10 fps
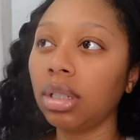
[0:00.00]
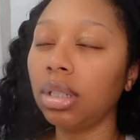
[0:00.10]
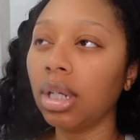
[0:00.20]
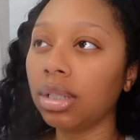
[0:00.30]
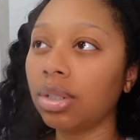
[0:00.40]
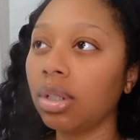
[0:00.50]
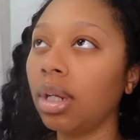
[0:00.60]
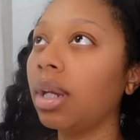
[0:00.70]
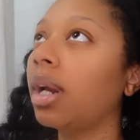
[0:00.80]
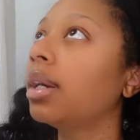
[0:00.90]

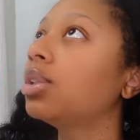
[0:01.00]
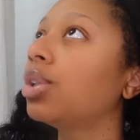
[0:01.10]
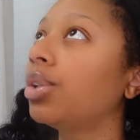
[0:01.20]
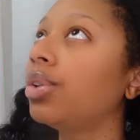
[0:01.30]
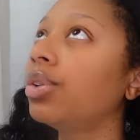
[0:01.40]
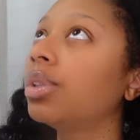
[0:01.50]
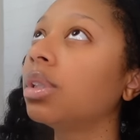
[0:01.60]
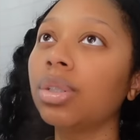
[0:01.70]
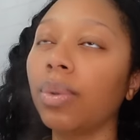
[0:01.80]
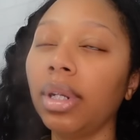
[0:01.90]
Yesterday, I turned
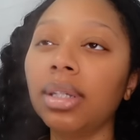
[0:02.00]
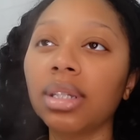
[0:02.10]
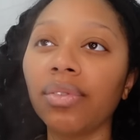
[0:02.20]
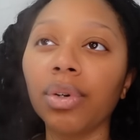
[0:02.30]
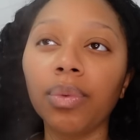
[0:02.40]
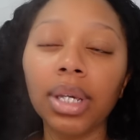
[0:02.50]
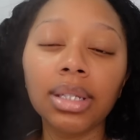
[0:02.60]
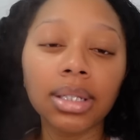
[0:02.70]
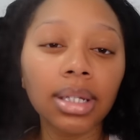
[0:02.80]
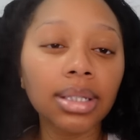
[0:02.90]
27
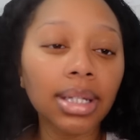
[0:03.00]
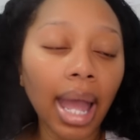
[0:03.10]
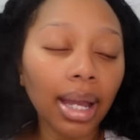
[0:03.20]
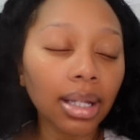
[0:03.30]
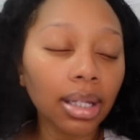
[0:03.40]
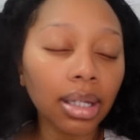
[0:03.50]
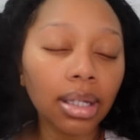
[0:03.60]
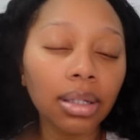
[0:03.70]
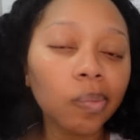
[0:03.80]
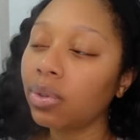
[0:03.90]
weeks exactly,